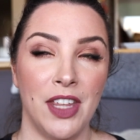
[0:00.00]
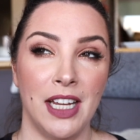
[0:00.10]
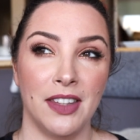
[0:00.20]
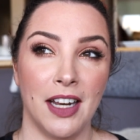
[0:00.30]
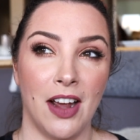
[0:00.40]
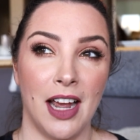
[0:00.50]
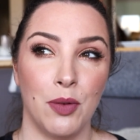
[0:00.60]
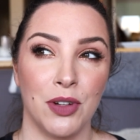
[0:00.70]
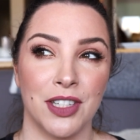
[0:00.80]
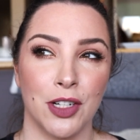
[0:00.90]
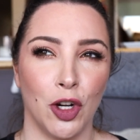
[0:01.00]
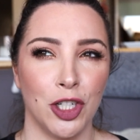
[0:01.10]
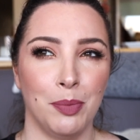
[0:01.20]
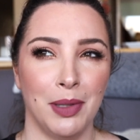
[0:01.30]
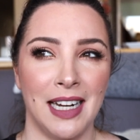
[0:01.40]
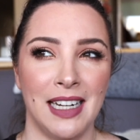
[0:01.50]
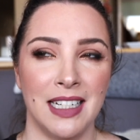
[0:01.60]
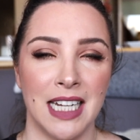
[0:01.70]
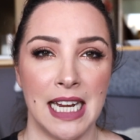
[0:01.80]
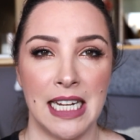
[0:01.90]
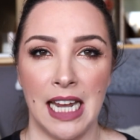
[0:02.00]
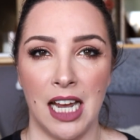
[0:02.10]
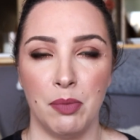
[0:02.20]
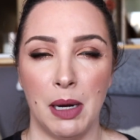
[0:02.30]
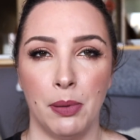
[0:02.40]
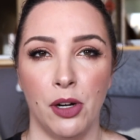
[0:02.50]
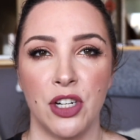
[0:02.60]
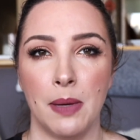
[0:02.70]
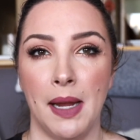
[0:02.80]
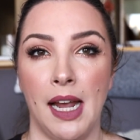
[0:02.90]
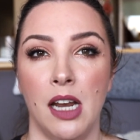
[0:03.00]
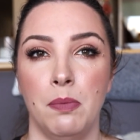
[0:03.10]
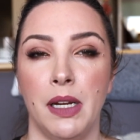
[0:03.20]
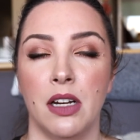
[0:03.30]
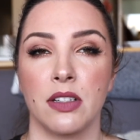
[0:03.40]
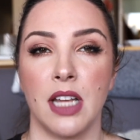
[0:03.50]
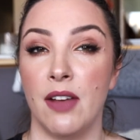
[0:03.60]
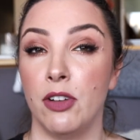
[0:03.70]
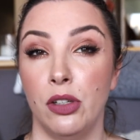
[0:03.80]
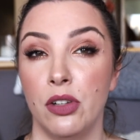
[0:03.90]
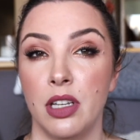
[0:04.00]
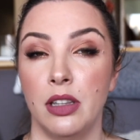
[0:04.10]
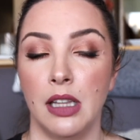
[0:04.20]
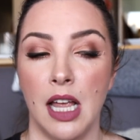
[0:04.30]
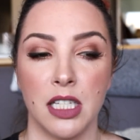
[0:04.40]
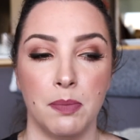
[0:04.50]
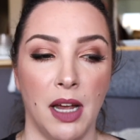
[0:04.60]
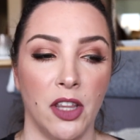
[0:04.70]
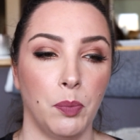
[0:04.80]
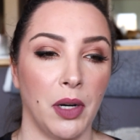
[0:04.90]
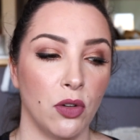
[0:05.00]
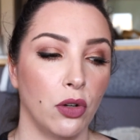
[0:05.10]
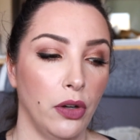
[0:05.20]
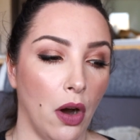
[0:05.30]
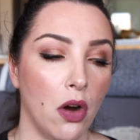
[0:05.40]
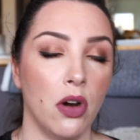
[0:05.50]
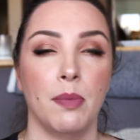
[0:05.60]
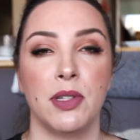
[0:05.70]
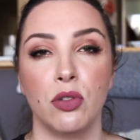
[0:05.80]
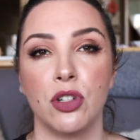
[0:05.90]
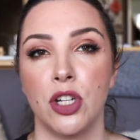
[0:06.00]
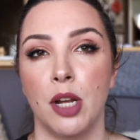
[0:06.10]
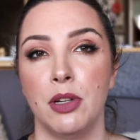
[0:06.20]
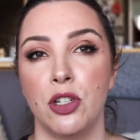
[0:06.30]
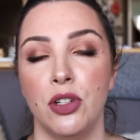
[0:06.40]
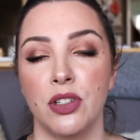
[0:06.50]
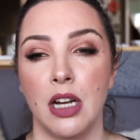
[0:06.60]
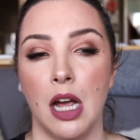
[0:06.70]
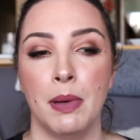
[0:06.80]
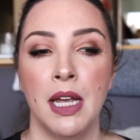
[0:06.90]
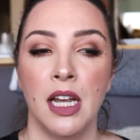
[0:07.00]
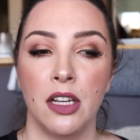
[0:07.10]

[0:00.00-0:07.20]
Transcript: thing that I was contemplating taking out of my project pan because I haven't used it in the last month, but I thought, no, I'm still determined to use it up.